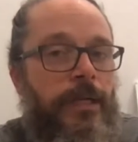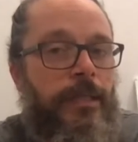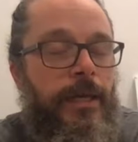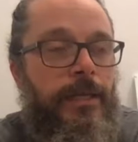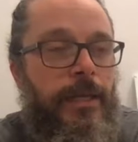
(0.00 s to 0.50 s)

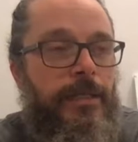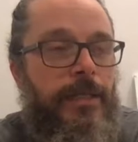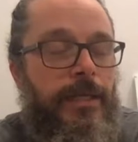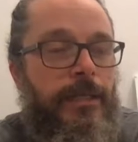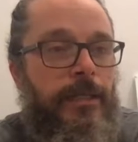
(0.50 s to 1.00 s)
that
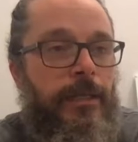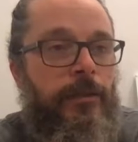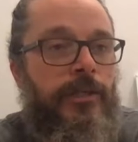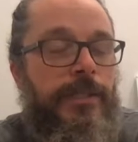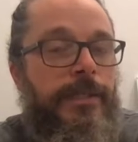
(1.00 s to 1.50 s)
it
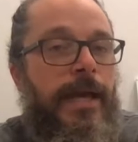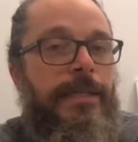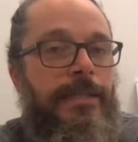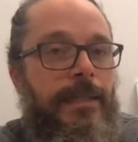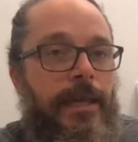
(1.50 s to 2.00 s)
looks
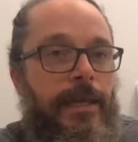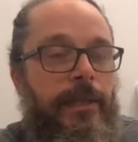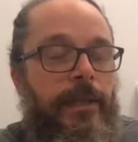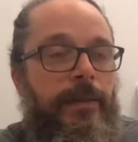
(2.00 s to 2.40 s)
less likely